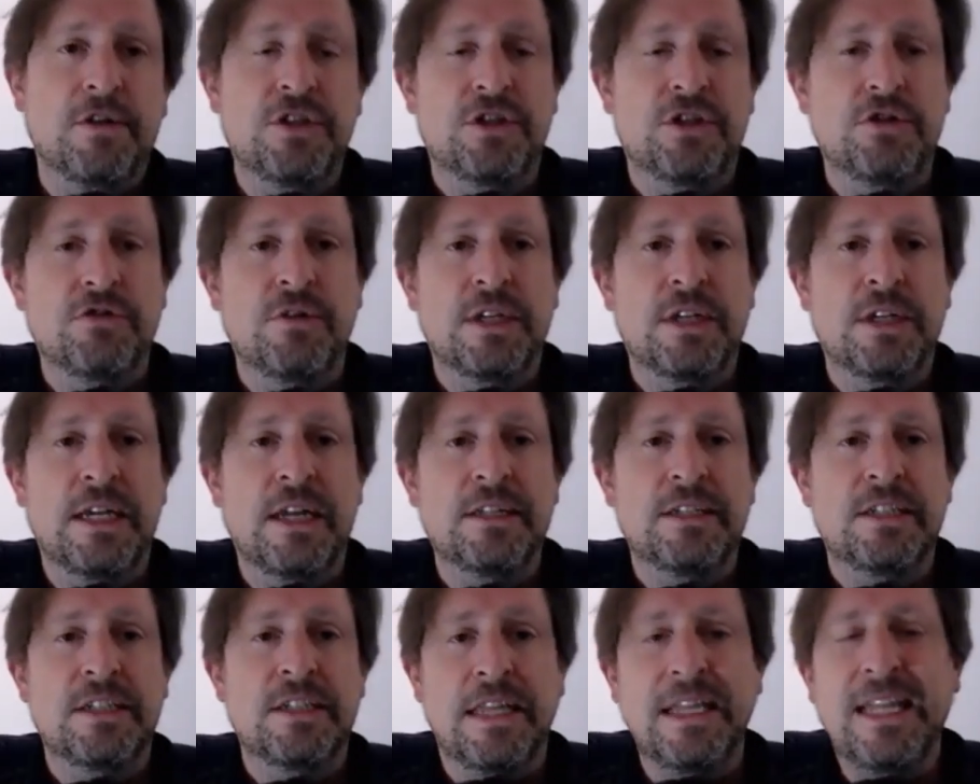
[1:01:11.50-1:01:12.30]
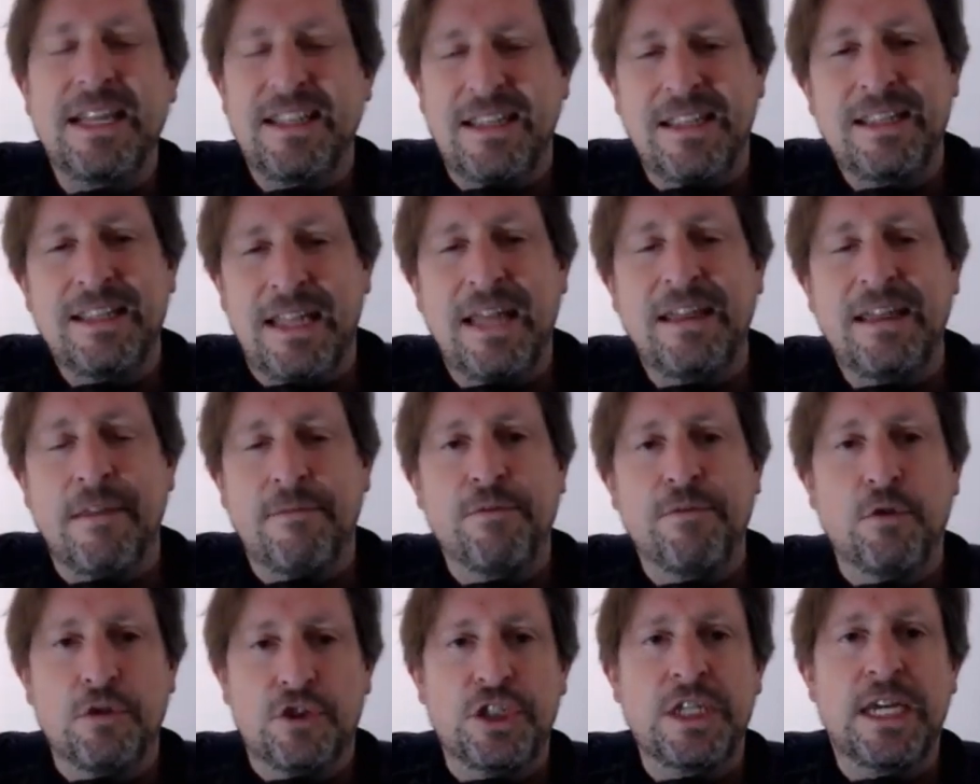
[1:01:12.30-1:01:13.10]
because you're against, and that
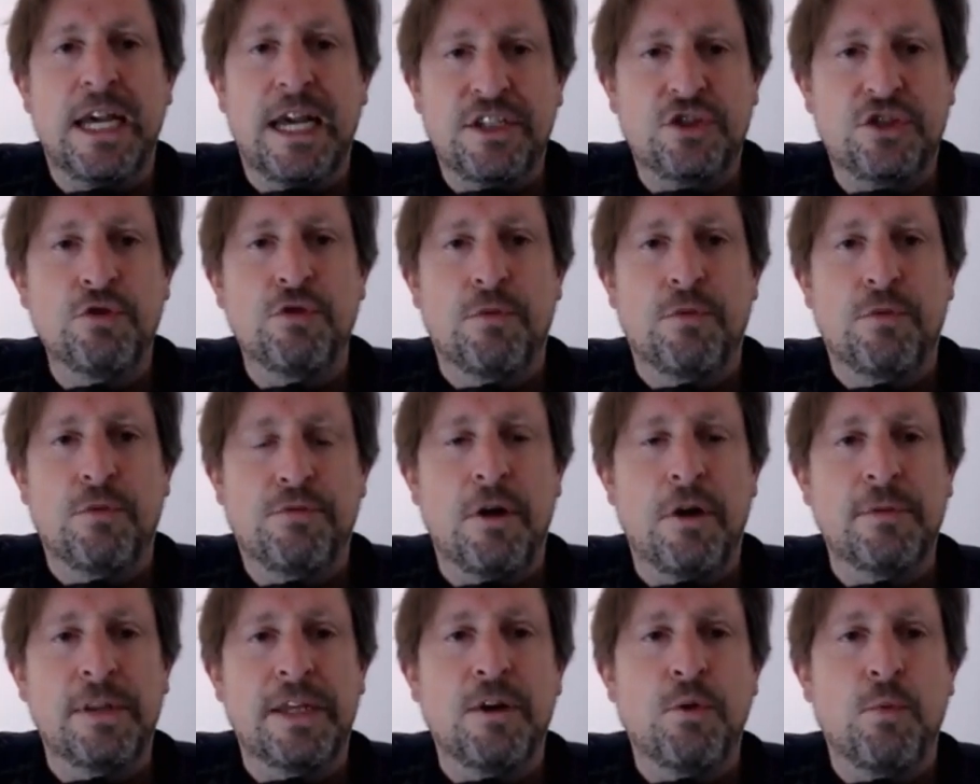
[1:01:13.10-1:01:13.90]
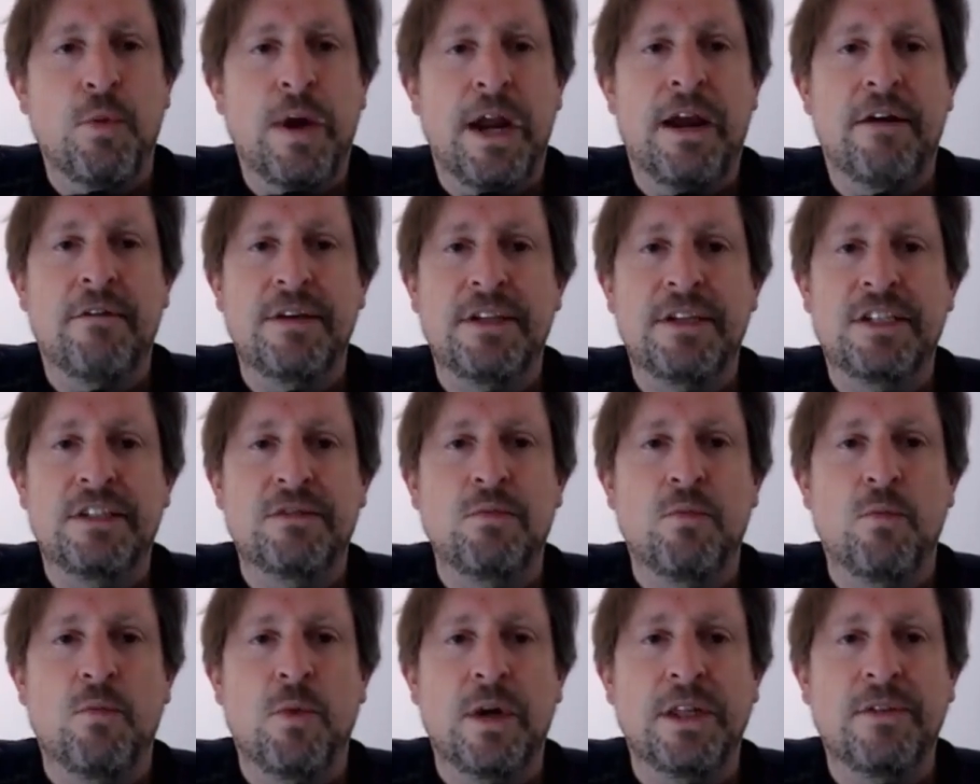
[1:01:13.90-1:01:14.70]
unfortunately, as you're probably aware, is
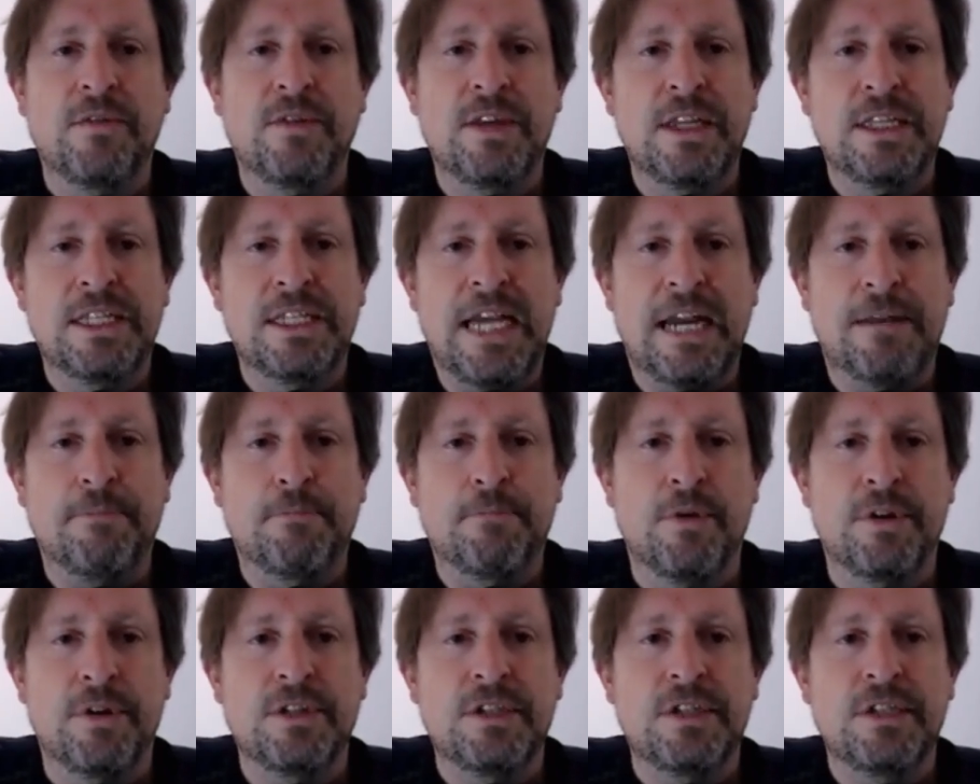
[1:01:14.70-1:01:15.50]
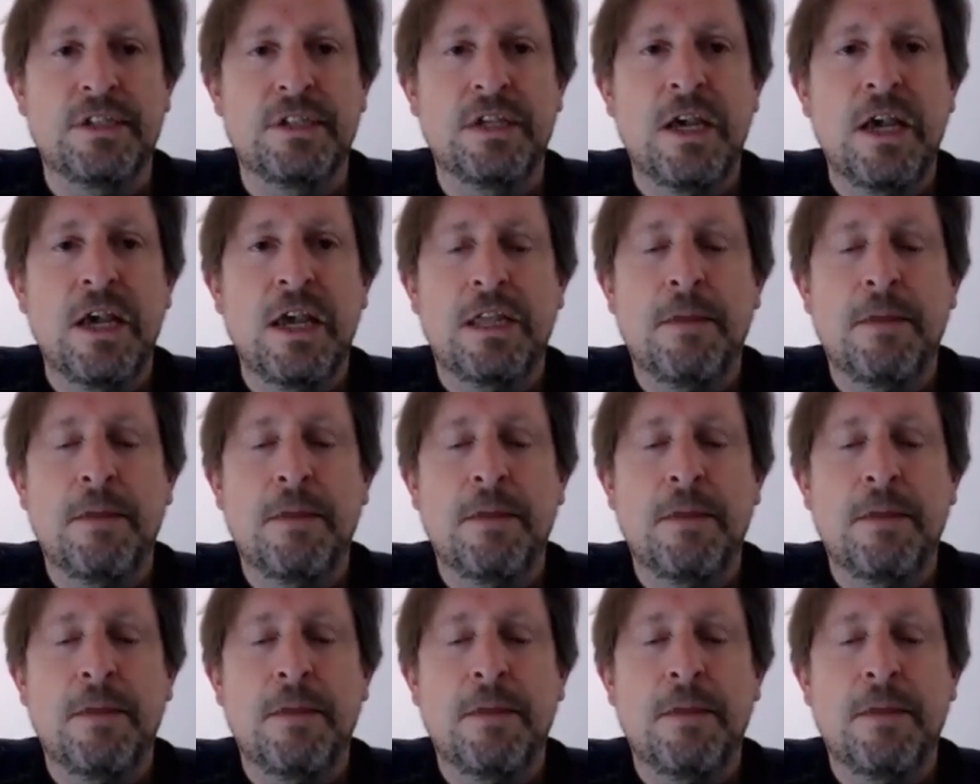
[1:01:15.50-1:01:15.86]
one of the attack points.